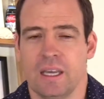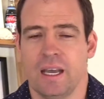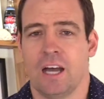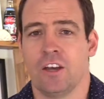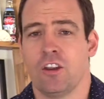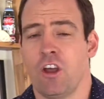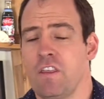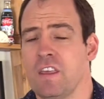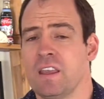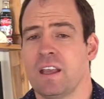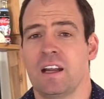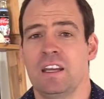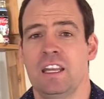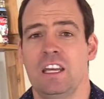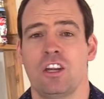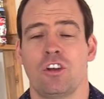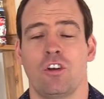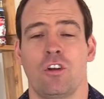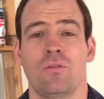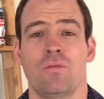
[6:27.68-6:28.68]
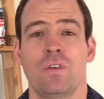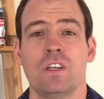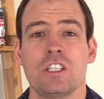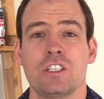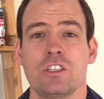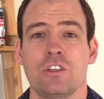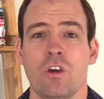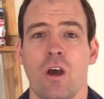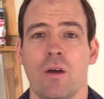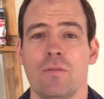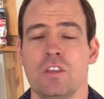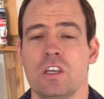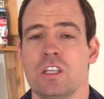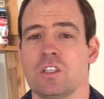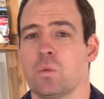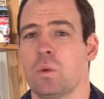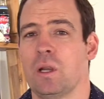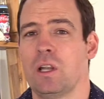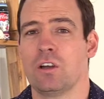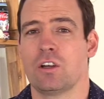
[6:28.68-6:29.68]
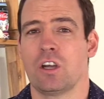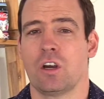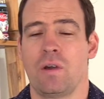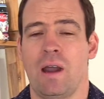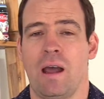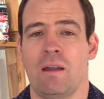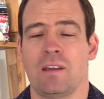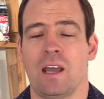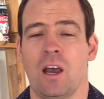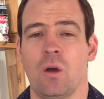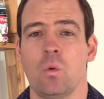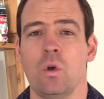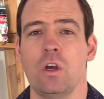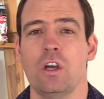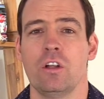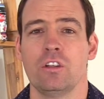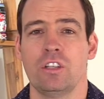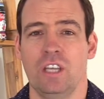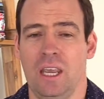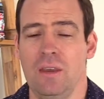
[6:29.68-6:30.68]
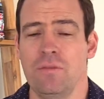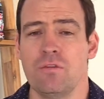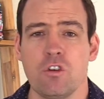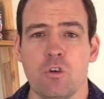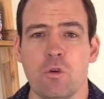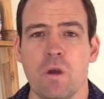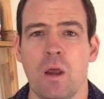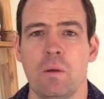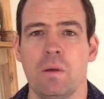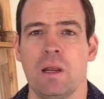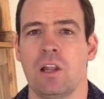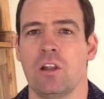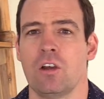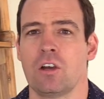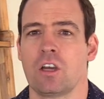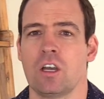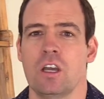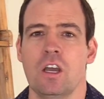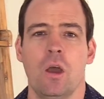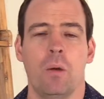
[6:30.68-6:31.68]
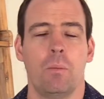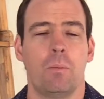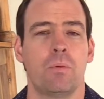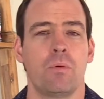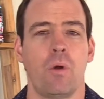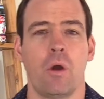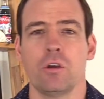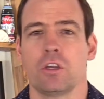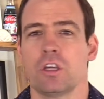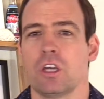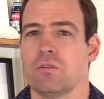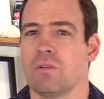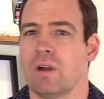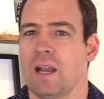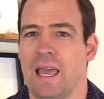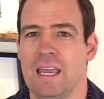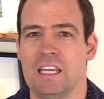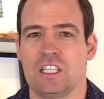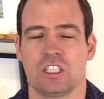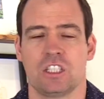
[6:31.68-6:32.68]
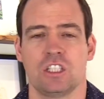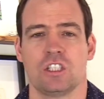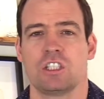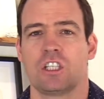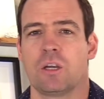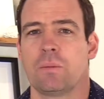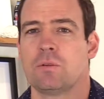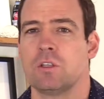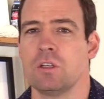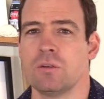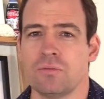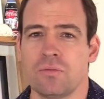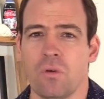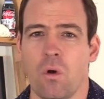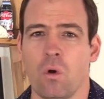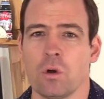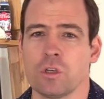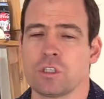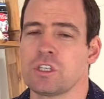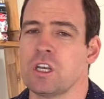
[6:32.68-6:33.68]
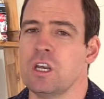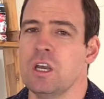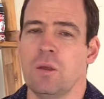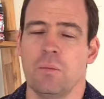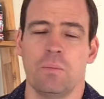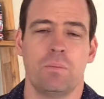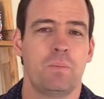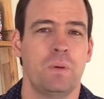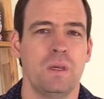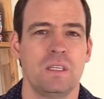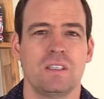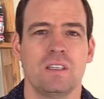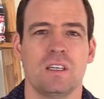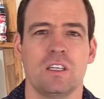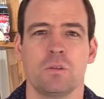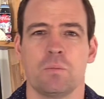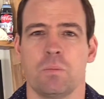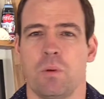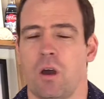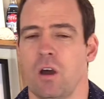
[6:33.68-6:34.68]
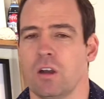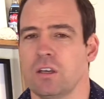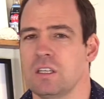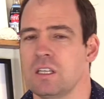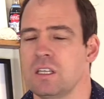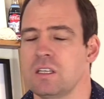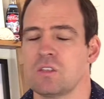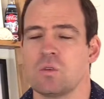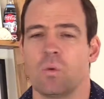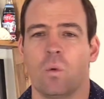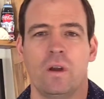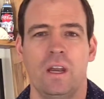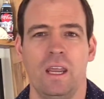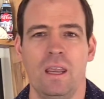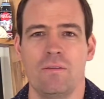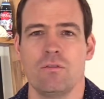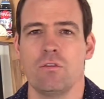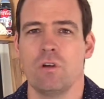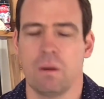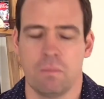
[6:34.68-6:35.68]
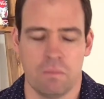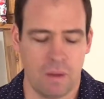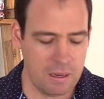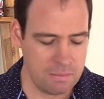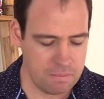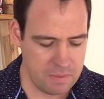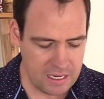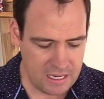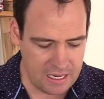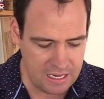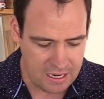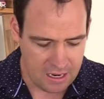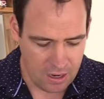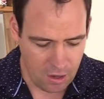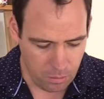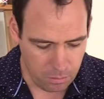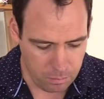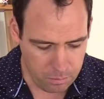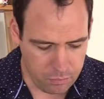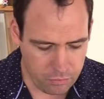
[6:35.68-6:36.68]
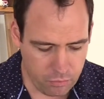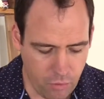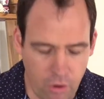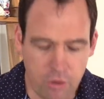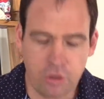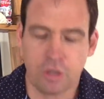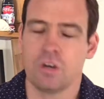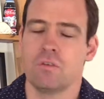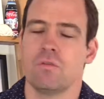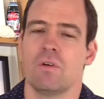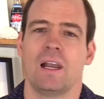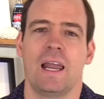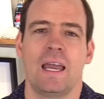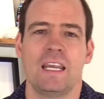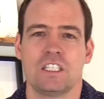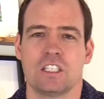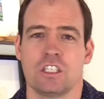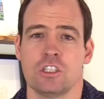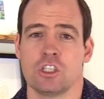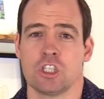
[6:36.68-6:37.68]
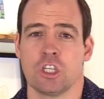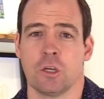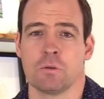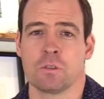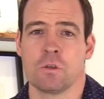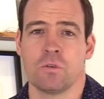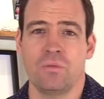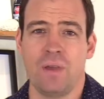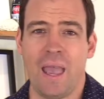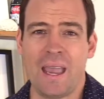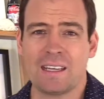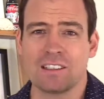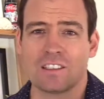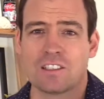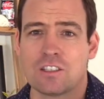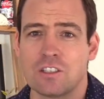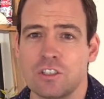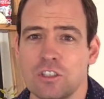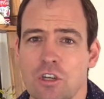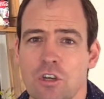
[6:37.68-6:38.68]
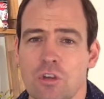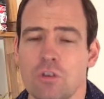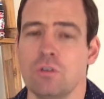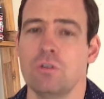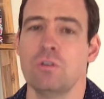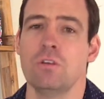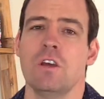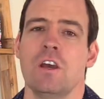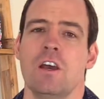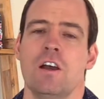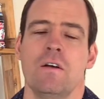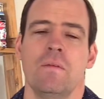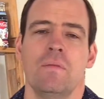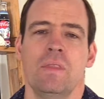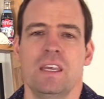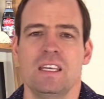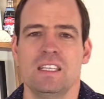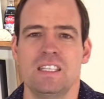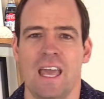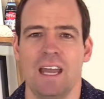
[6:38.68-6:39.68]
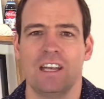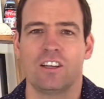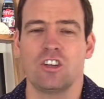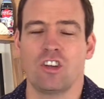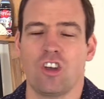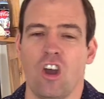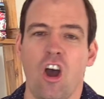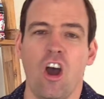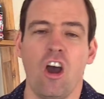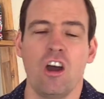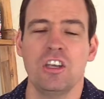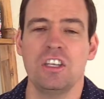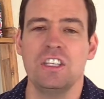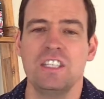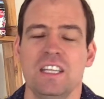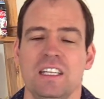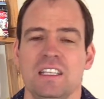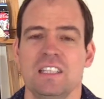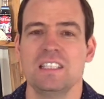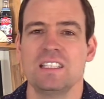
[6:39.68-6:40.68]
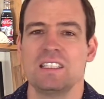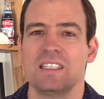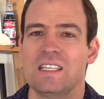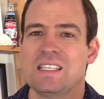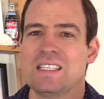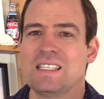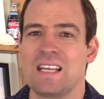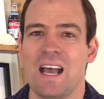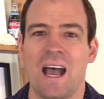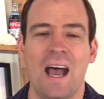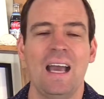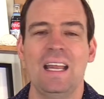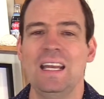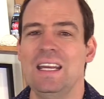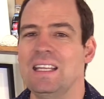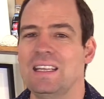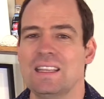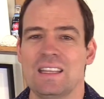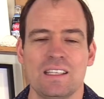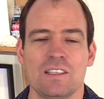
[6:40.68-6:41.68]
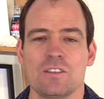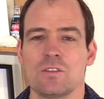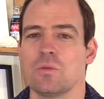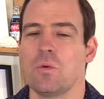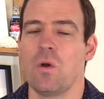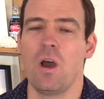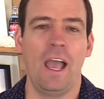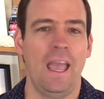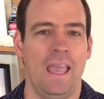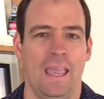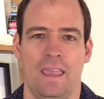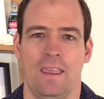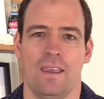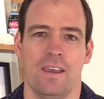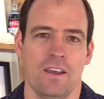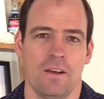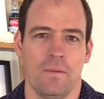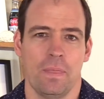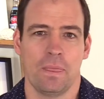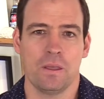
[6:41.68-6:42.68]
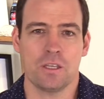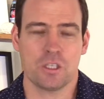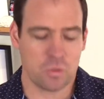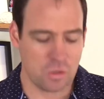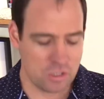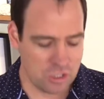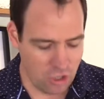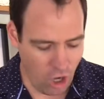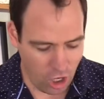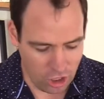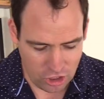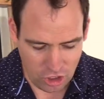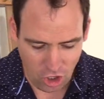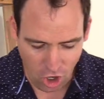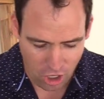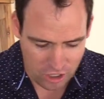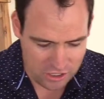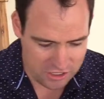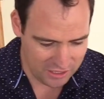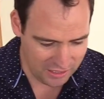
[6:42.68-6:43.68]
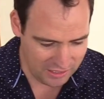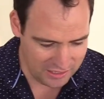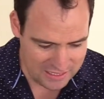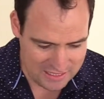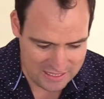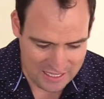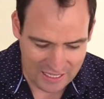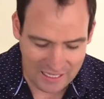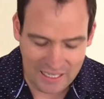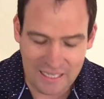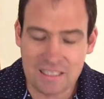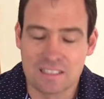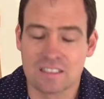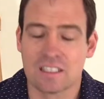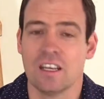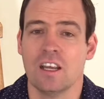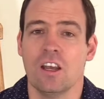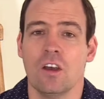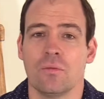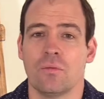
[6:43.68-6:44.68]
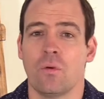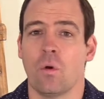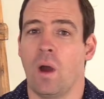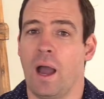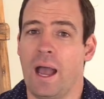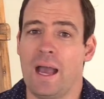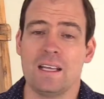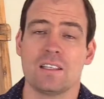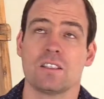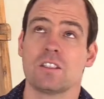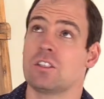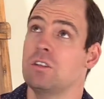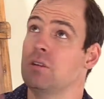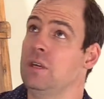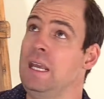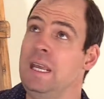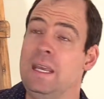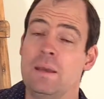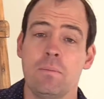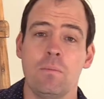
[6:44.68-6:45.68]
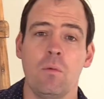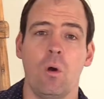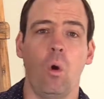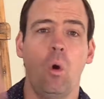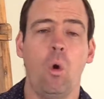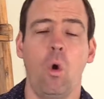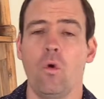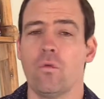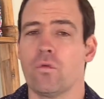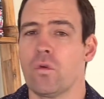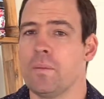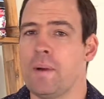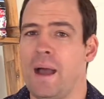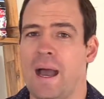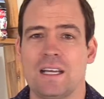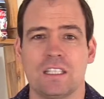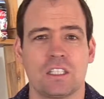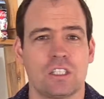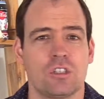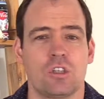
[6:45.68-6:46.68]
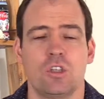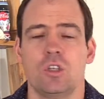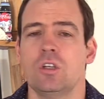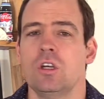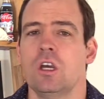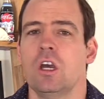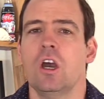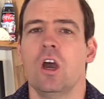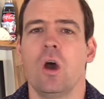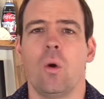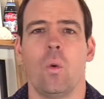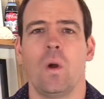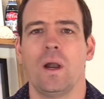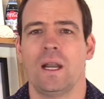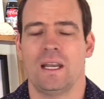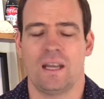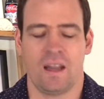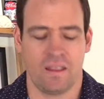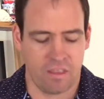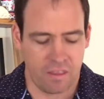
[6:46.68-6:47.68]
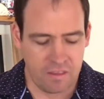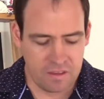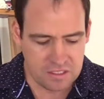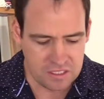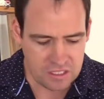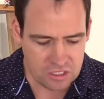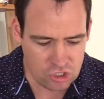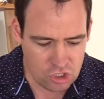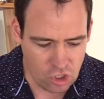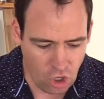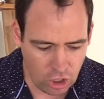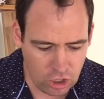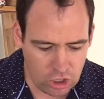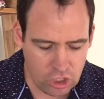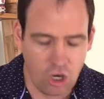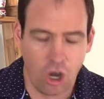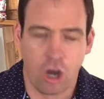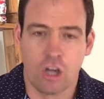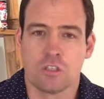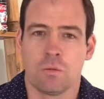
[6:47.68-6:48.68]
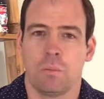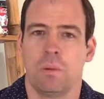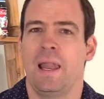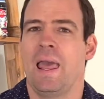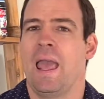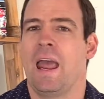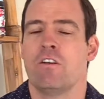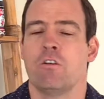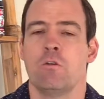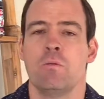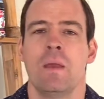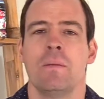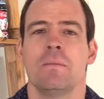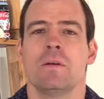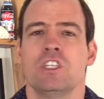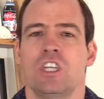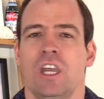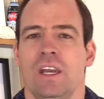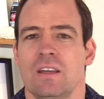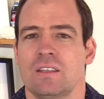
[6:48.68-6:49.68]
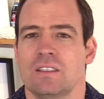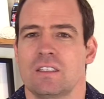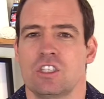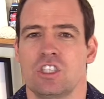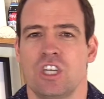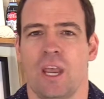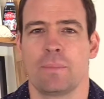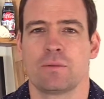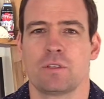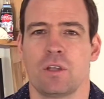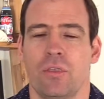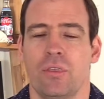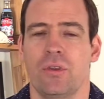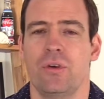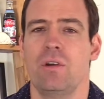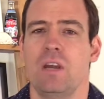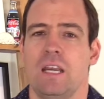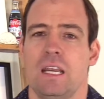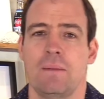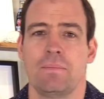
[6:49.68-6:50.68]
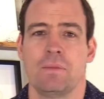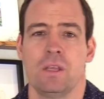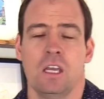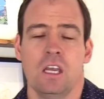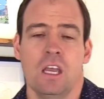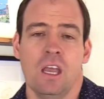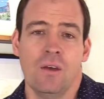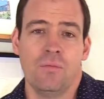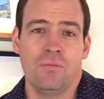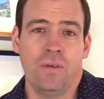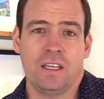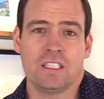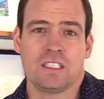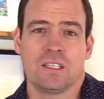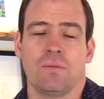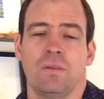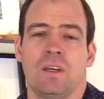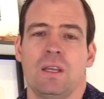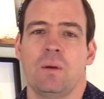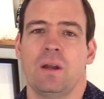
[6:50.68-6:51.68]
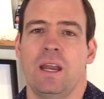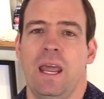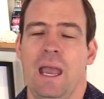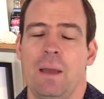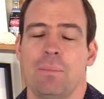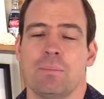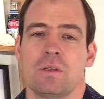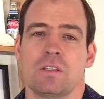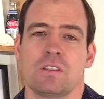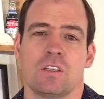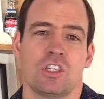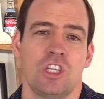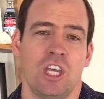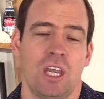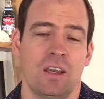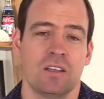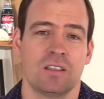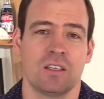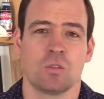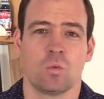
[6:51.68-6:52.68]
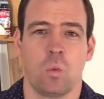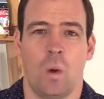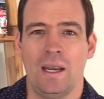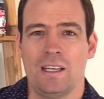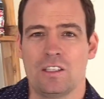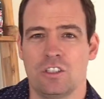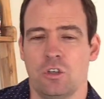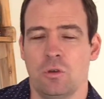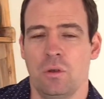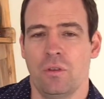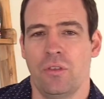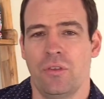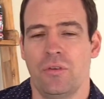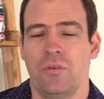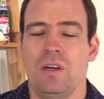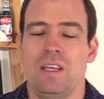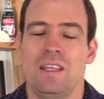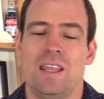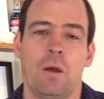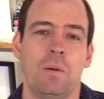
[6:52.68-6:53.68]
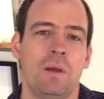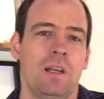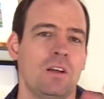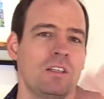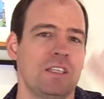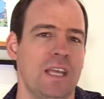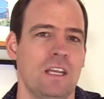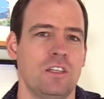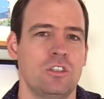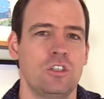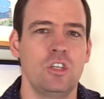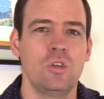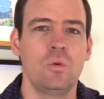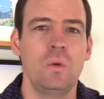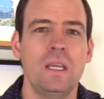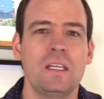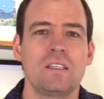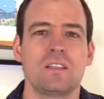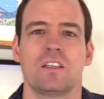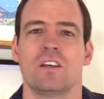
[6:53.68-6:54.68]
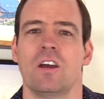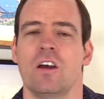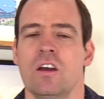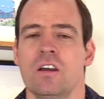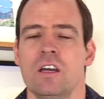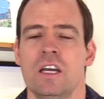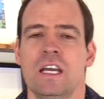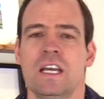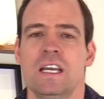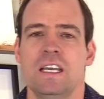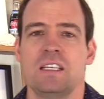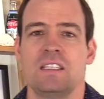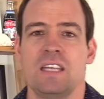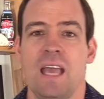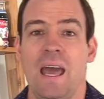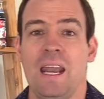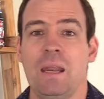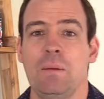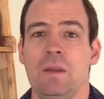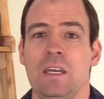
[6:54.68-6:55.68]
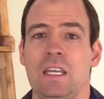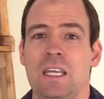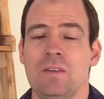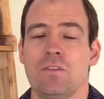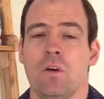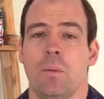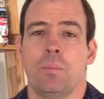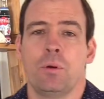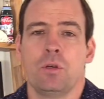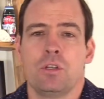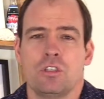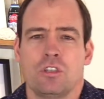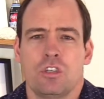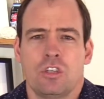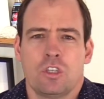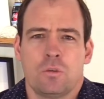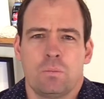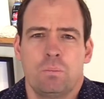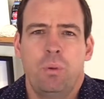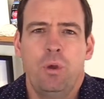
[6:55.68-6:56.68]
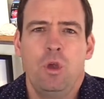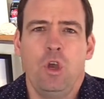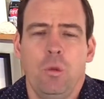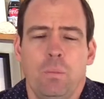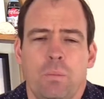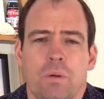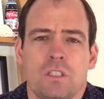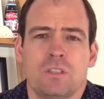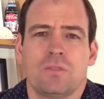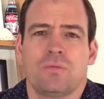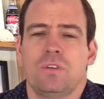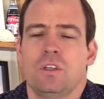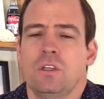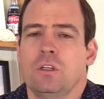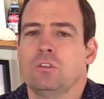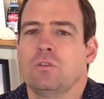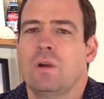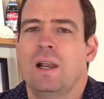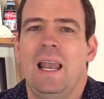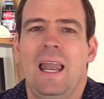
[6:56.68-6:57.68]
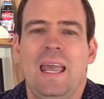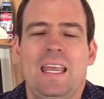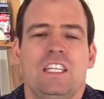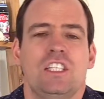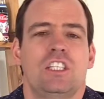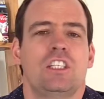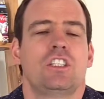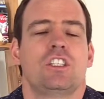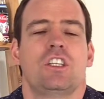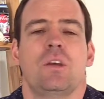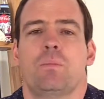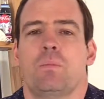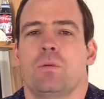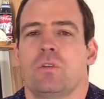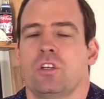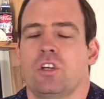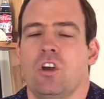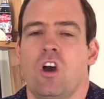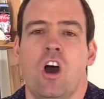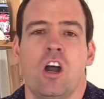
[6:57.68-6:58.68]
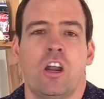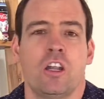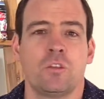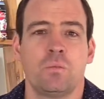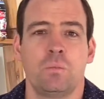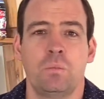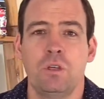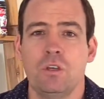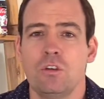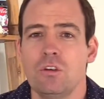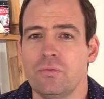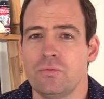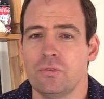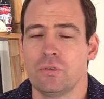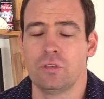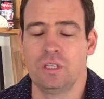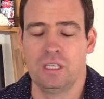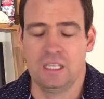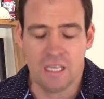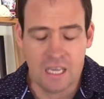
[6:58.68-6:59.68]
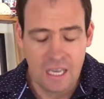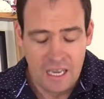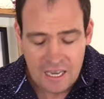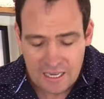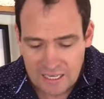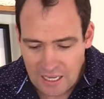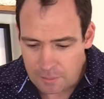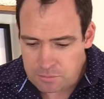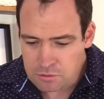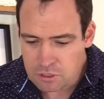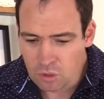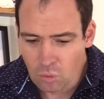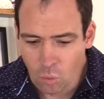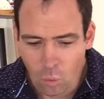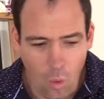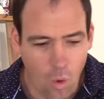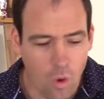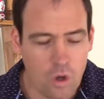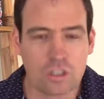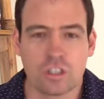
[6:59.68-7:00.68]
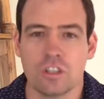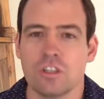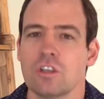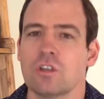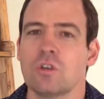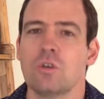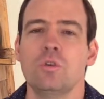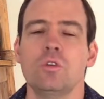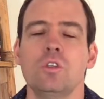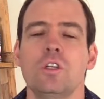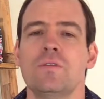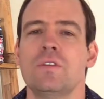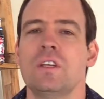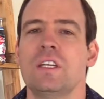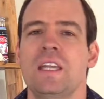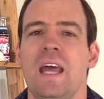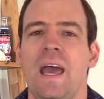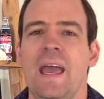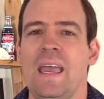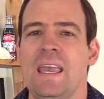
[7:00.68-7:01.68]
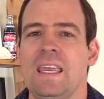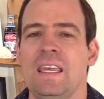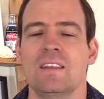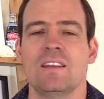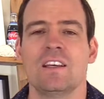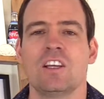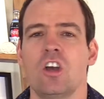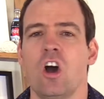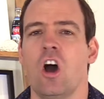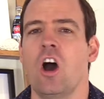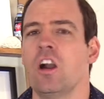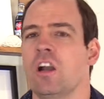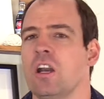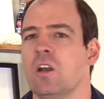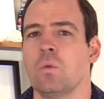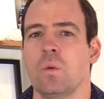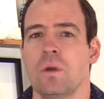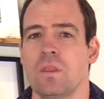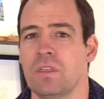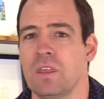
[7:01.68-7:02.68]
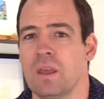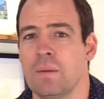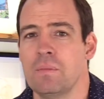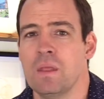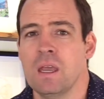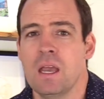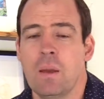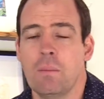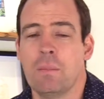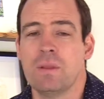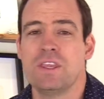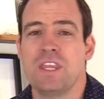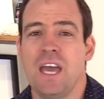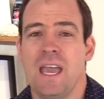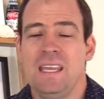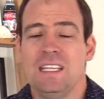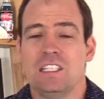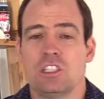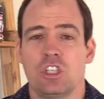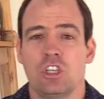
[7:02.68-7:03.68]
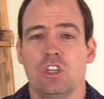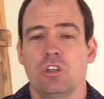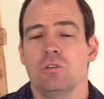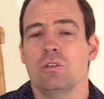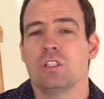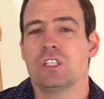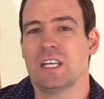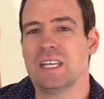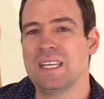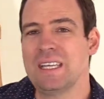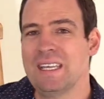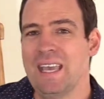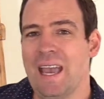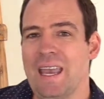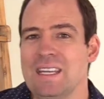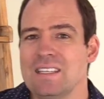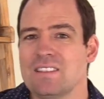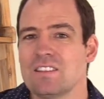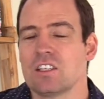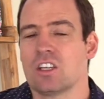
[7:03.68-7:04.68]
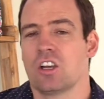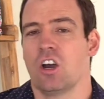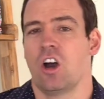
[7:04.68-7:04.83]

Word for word: I don't think I need to convince you of this. We look around our world, everywhere we look, broken relationship, divorce, business partners, whatever it may be, broken relationships. Fact 2, is that God didn't design it this way. This was not God's intent for us to Him or from us to one another. This is not God's plan. Remember Genesis chapter 3. Effectively what happens in Genesis 1, 2, and 3 that we looked at 2 weeks ago is Adam and Eve are put into this purpose-filled relationship with God. It's beautiful. He comes and walks in the cool of the day in the garden with them. But they choose against